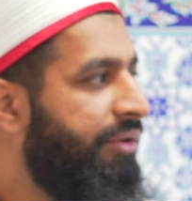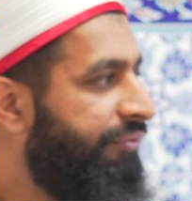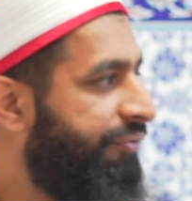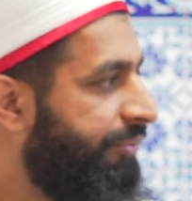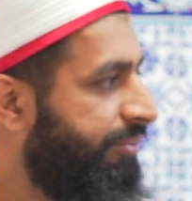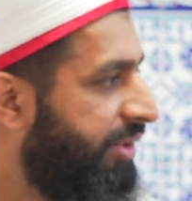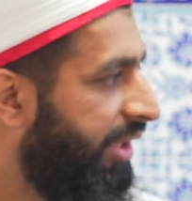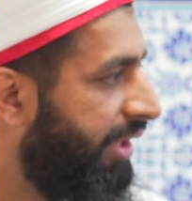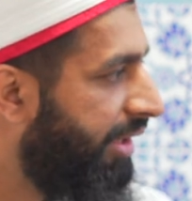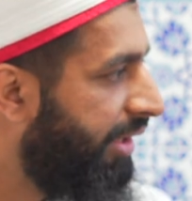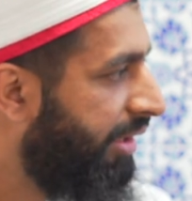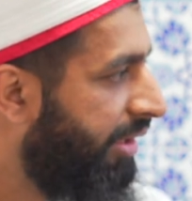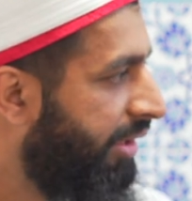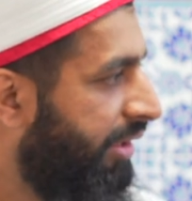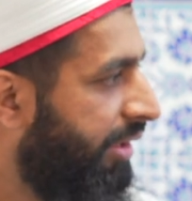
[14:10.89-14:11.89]
from the
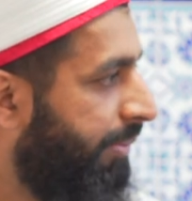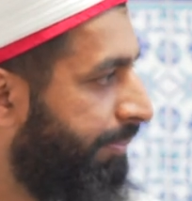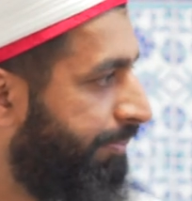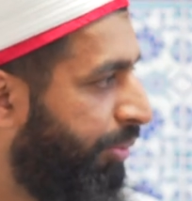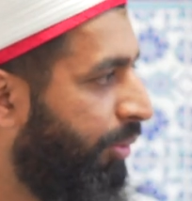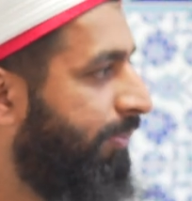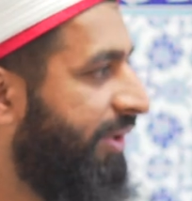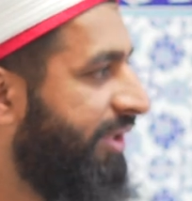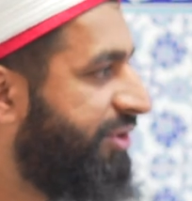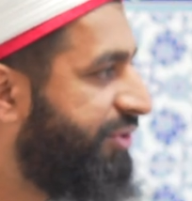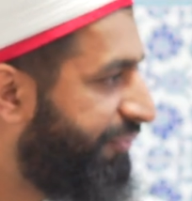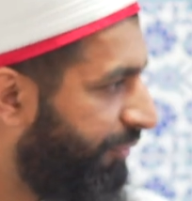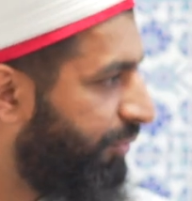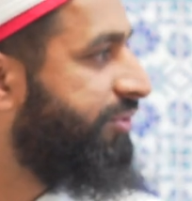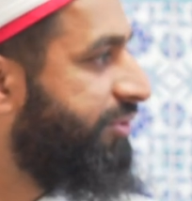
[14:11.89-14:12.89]
public's
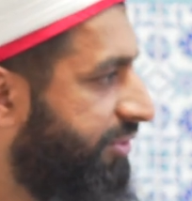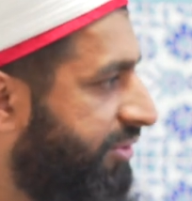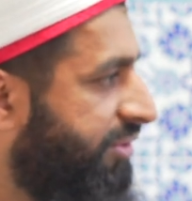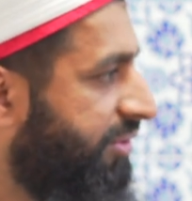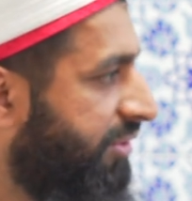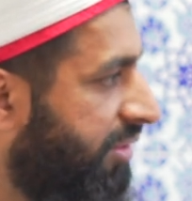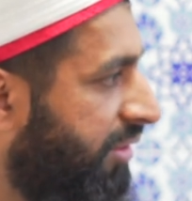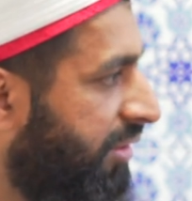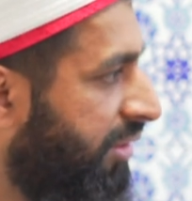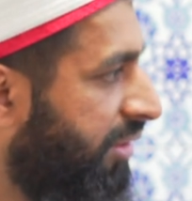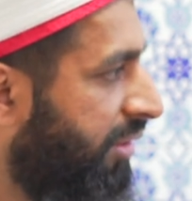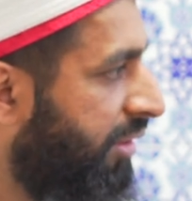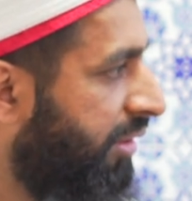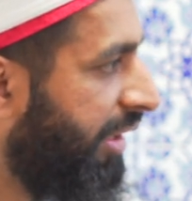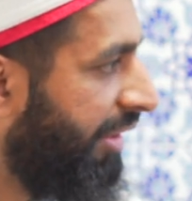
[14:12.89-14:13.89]
funds,
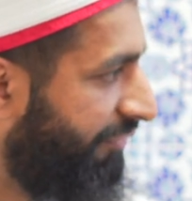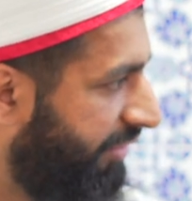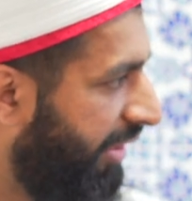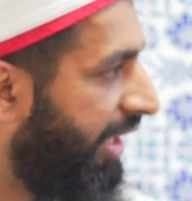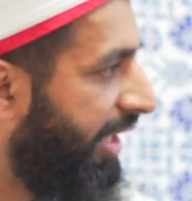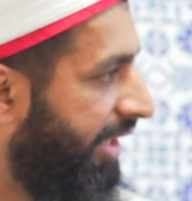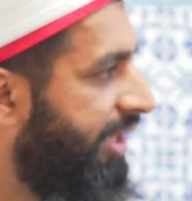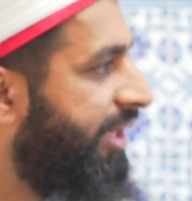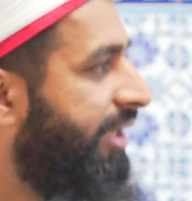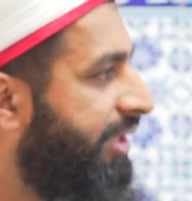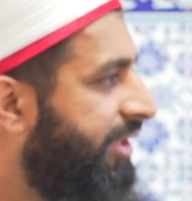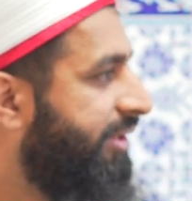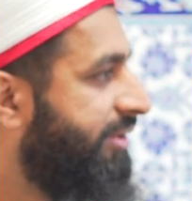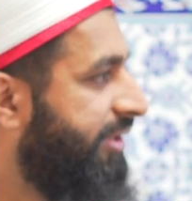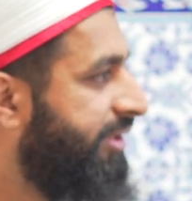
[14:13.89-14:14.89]
if they are
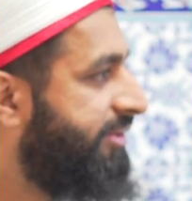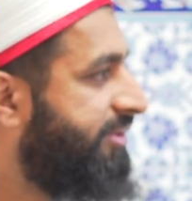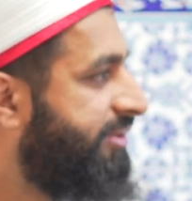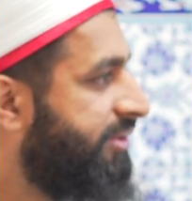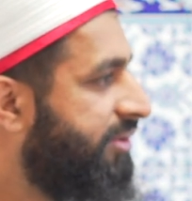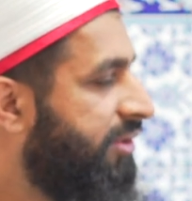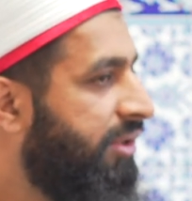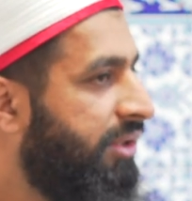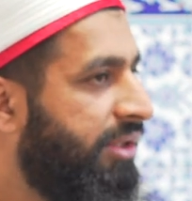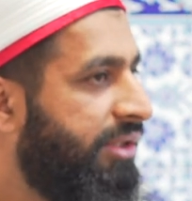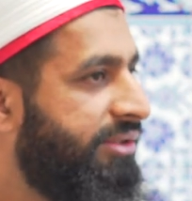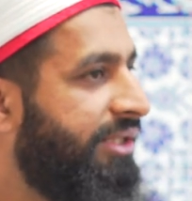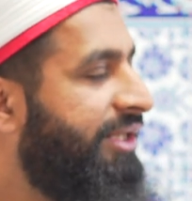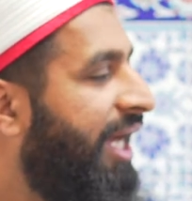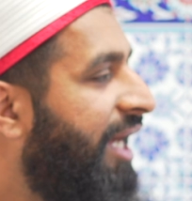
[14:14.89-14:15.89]
earning this,
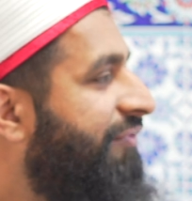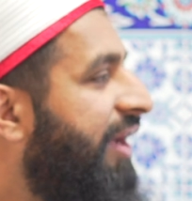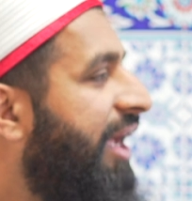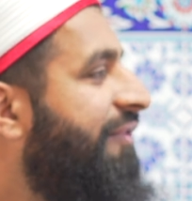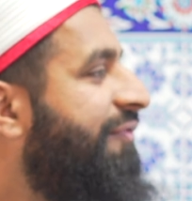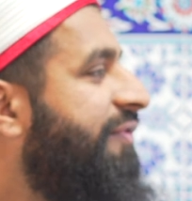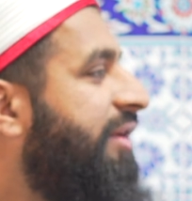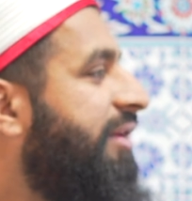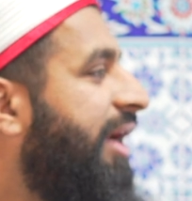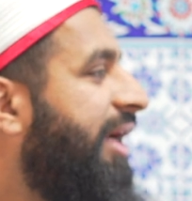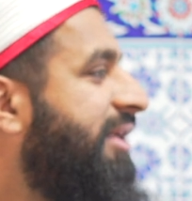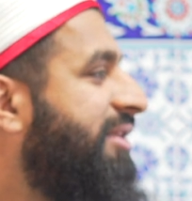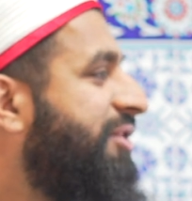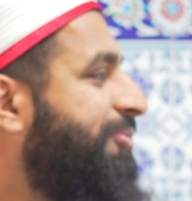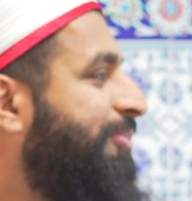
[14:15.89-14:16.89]
then they have every
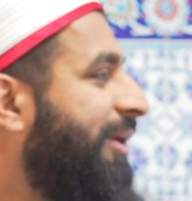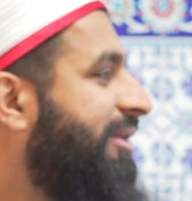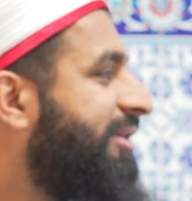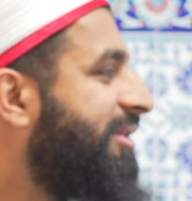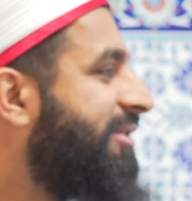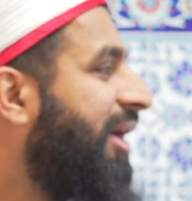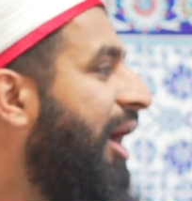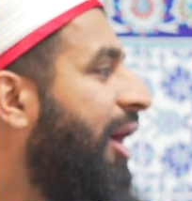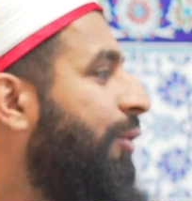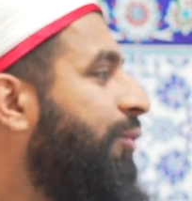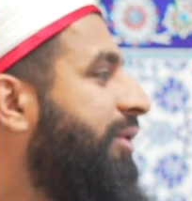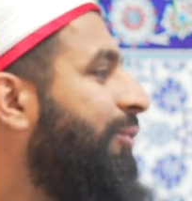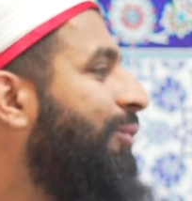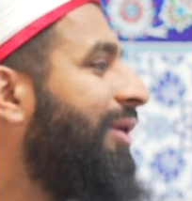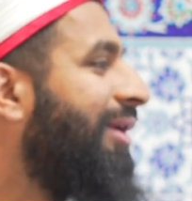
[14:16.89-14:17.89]
right to spend this how
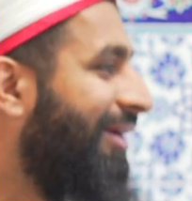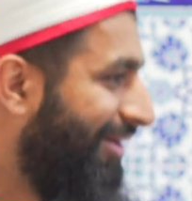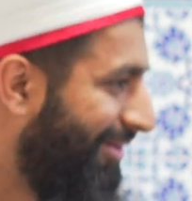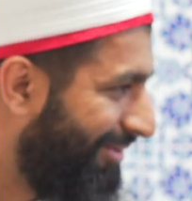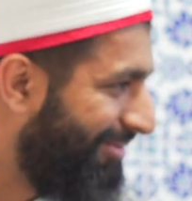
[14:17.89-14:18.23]
they will.